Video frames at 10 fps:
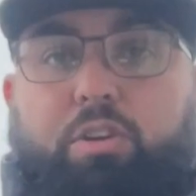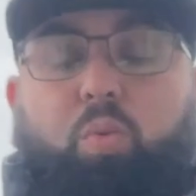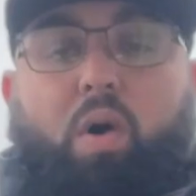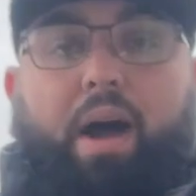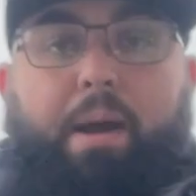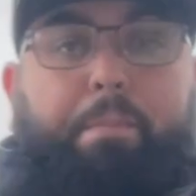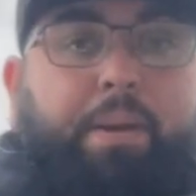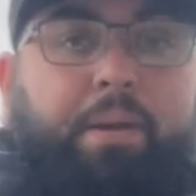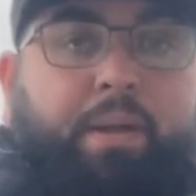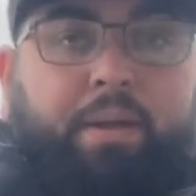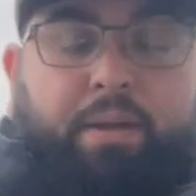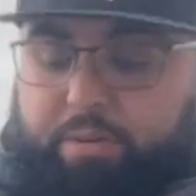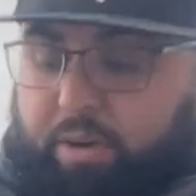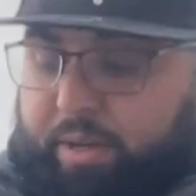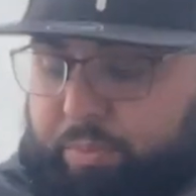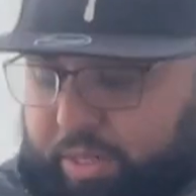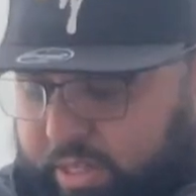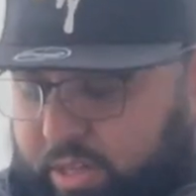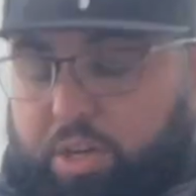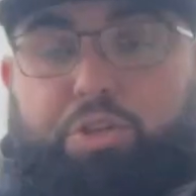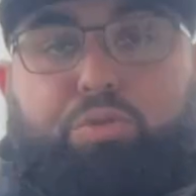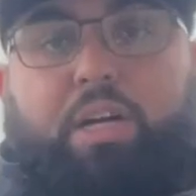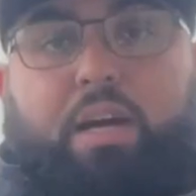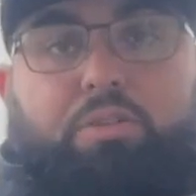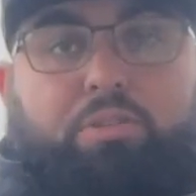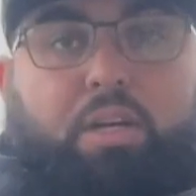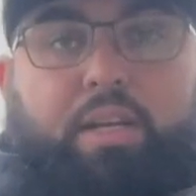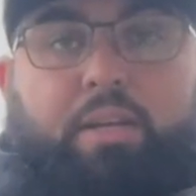watt amp, right, which has got 2 channels on it,